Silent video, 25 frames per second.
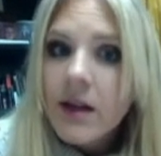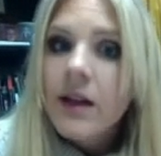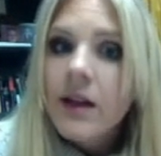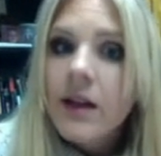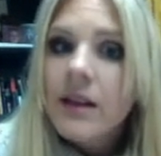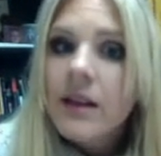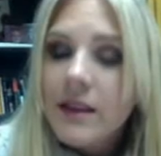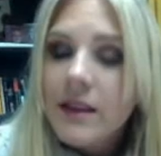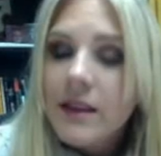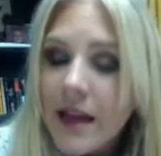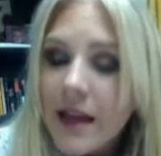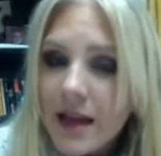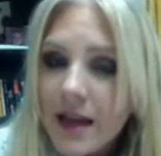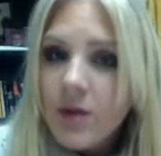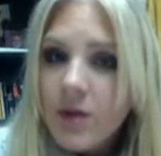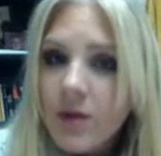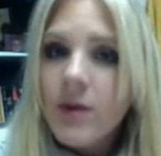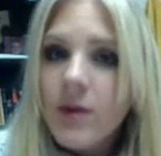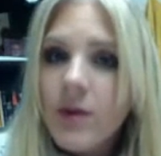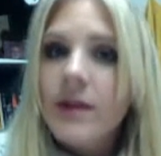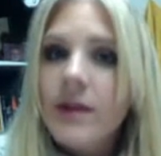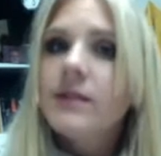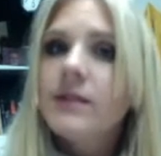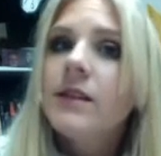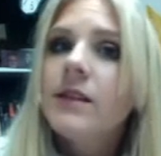
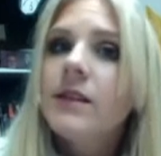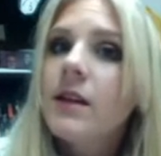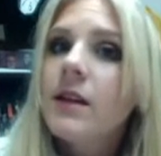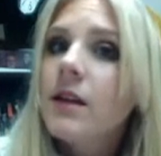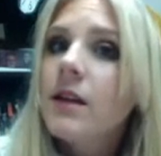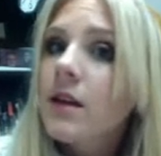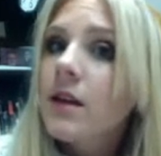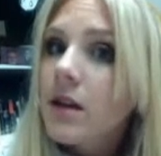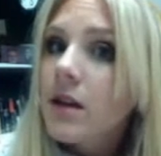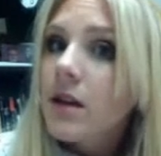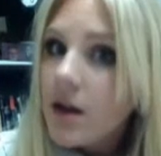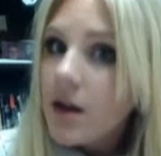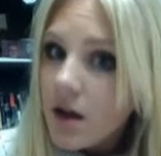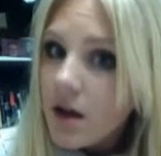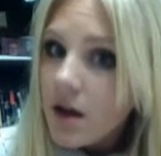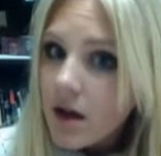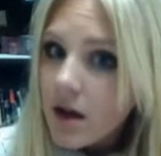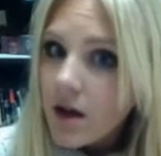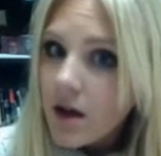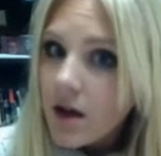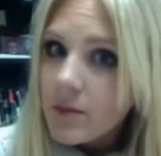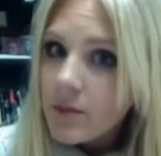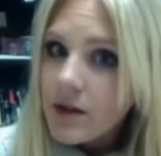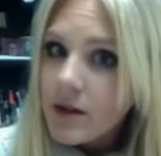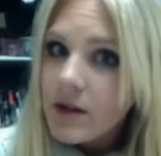Likewise,
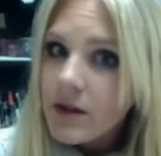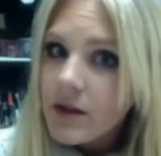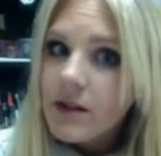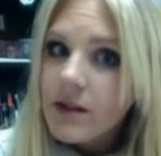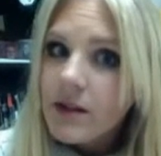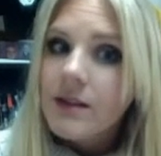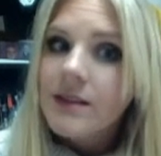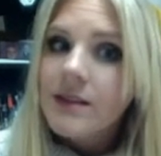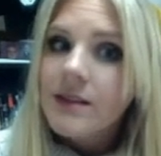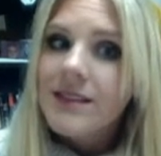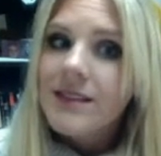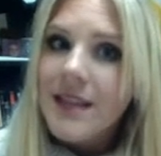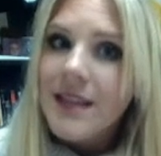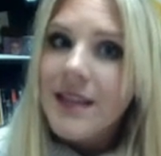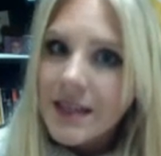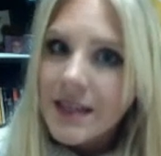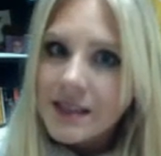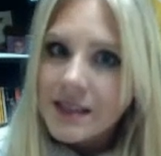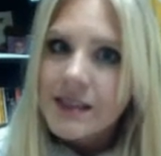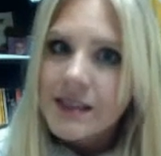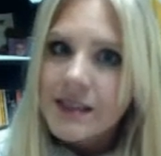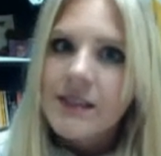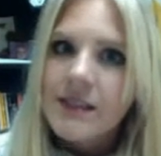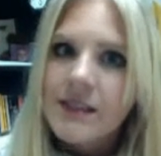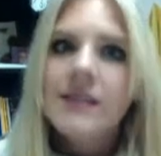comma,
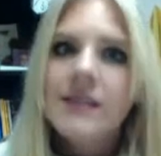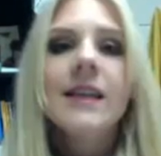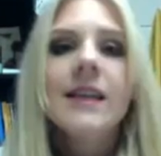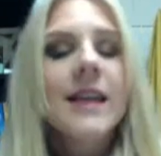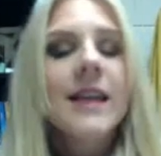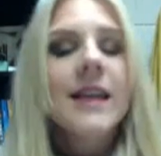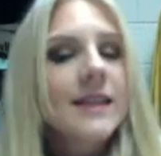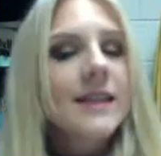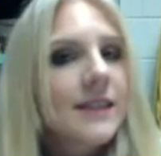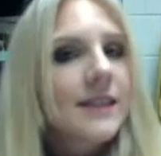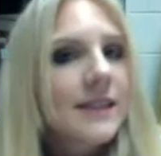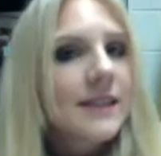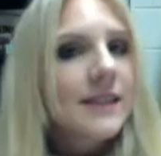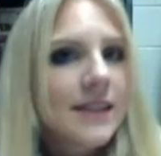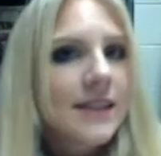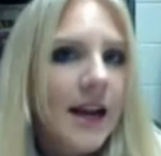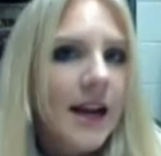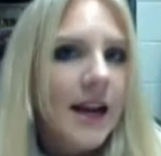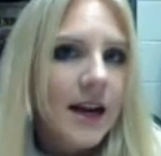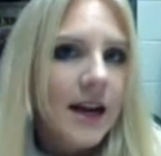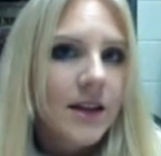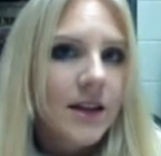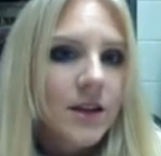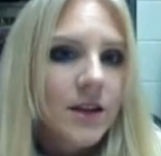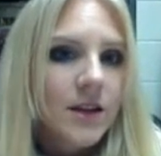Texas is a
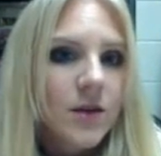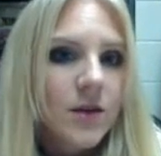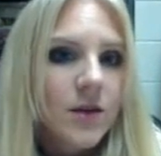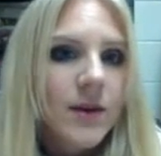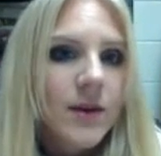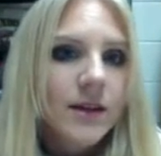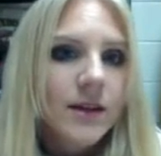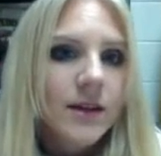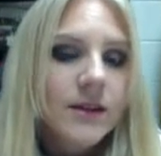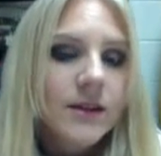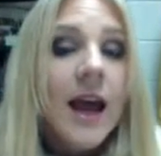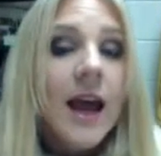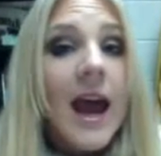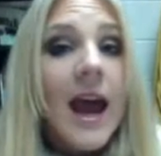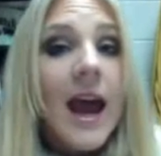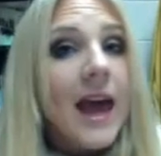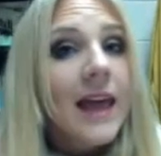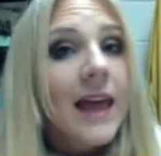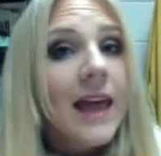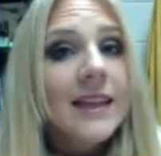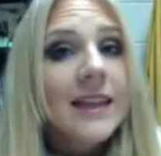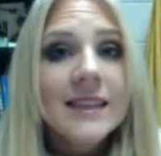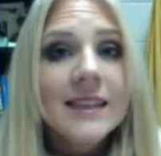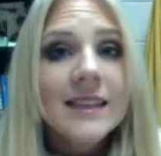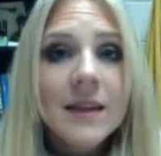state in the U.S.
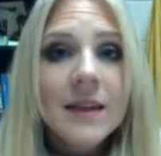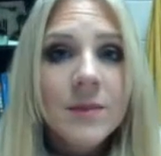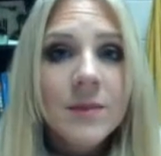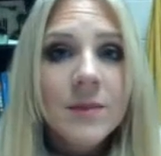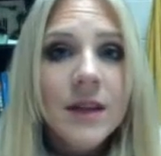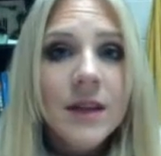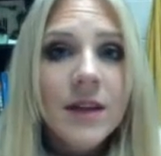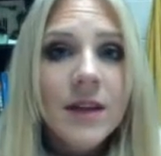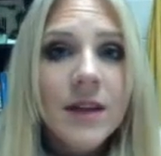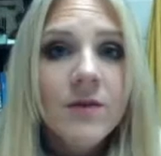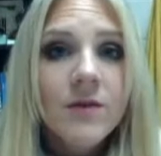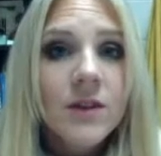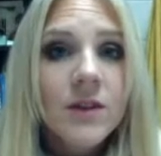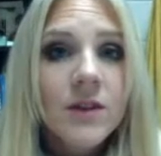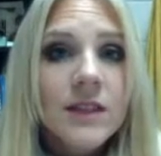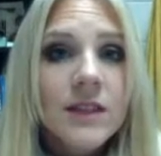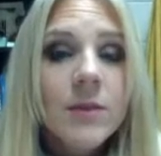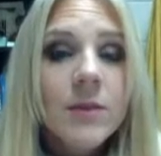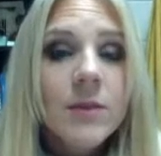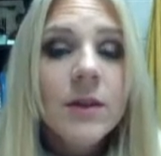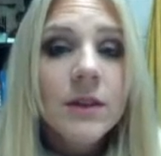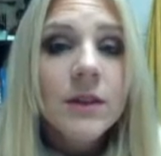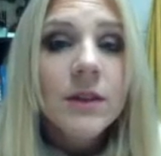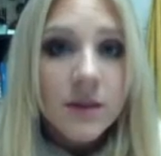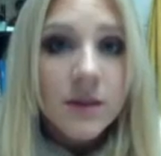And the same thing for
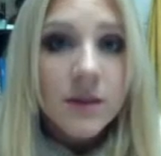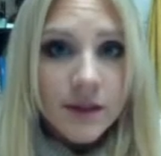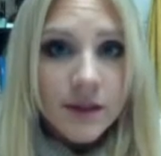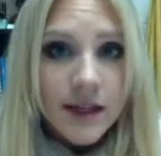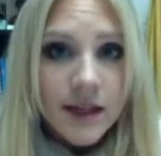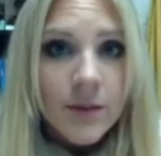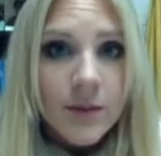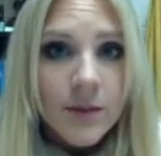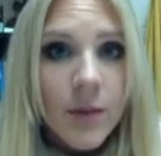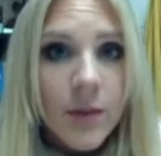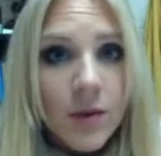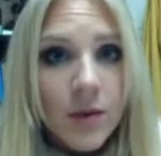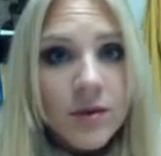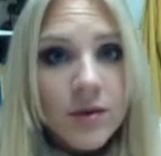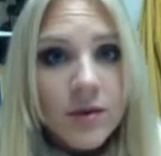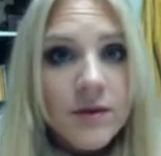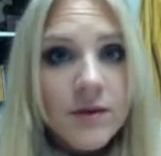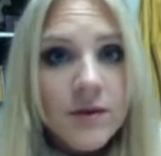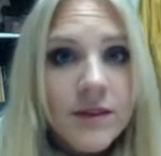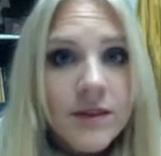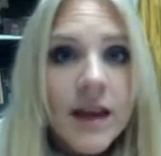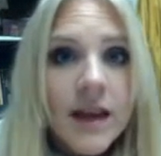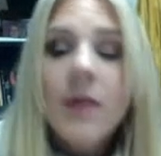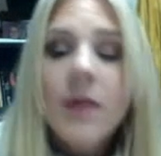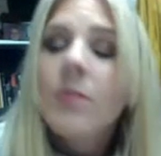similarly. Both
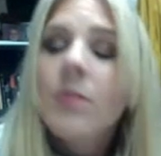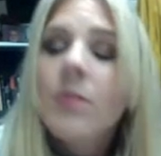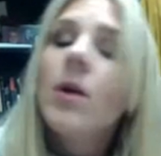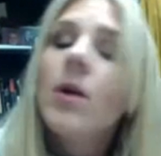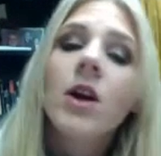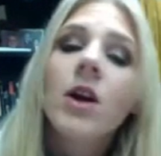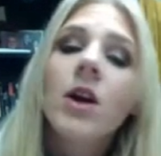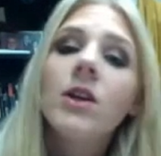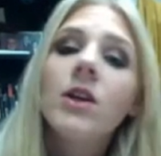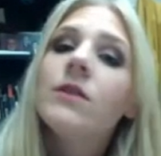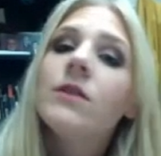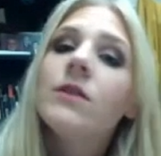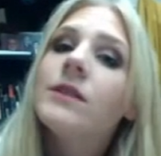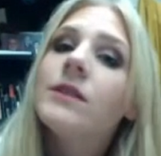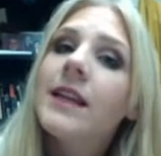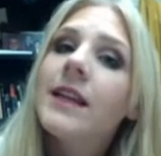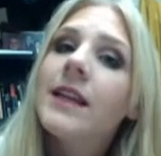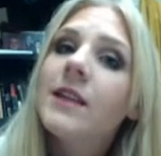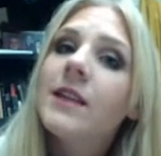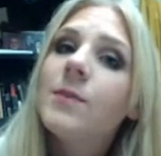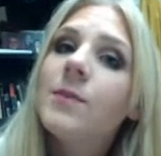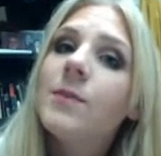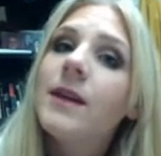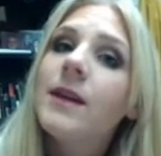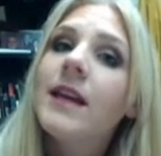of them are used at
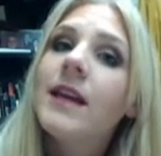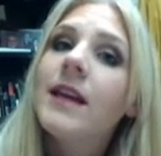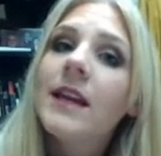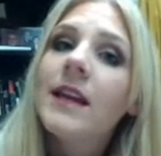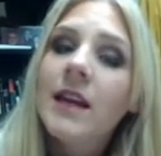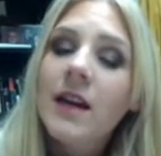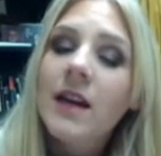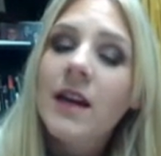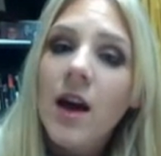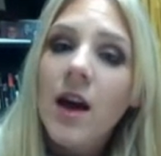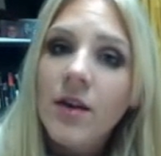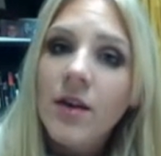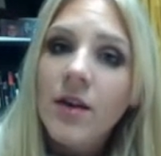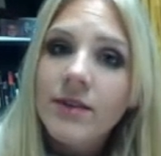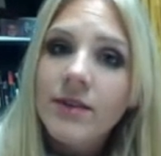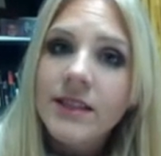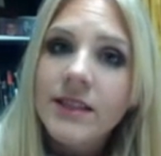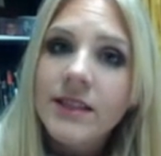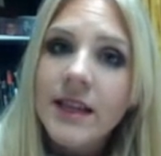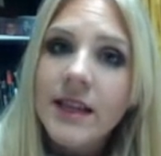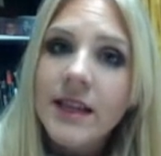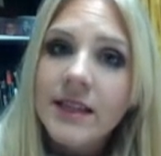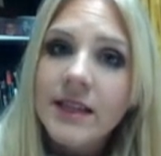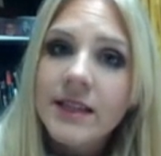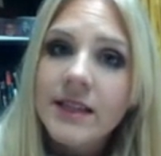the beginning of a
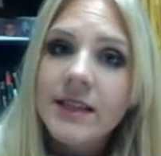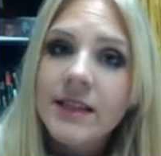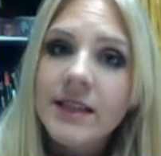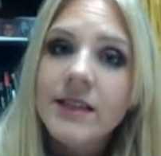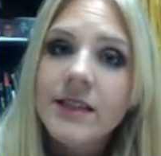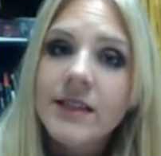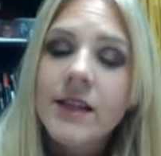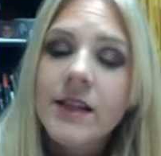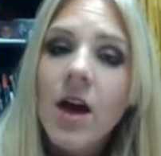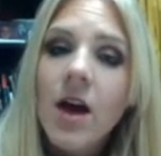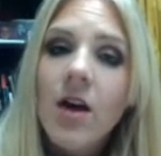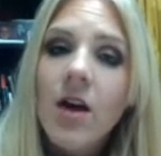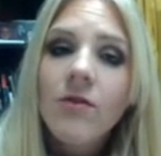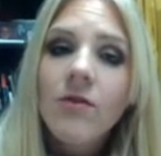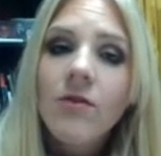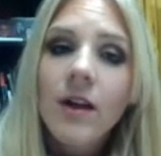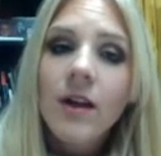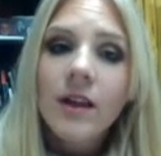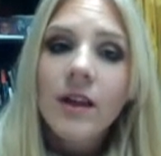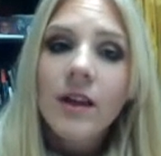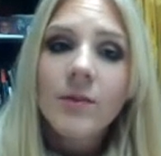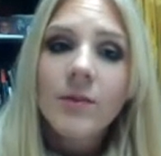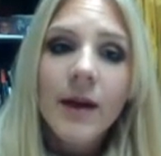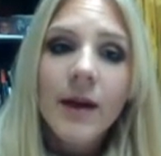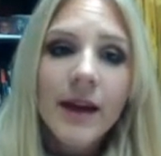sentence
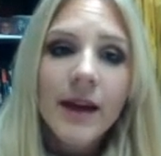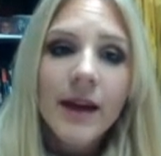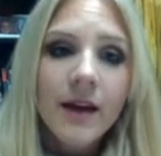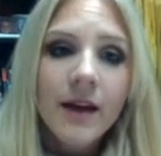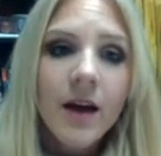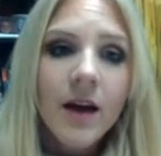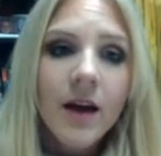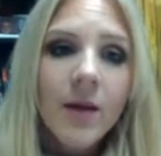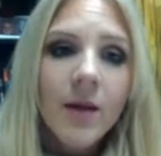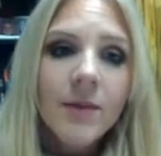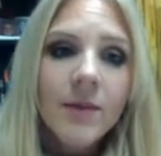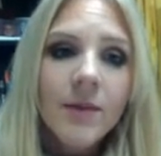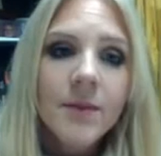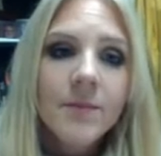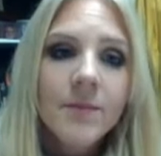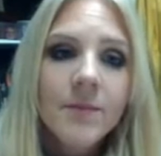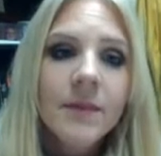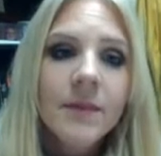followed by a comma.